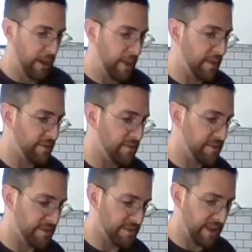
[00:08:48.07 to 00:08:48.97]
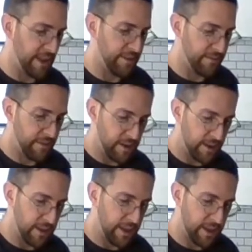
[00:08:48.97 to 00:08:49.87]
And this will just slide
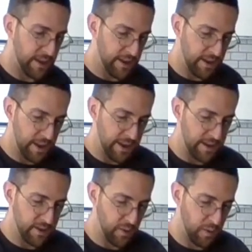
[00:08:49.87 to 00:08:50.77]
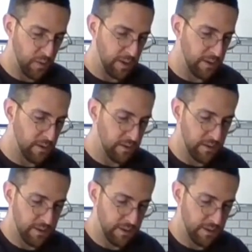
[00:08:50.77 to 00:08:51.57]
right in. I know it will.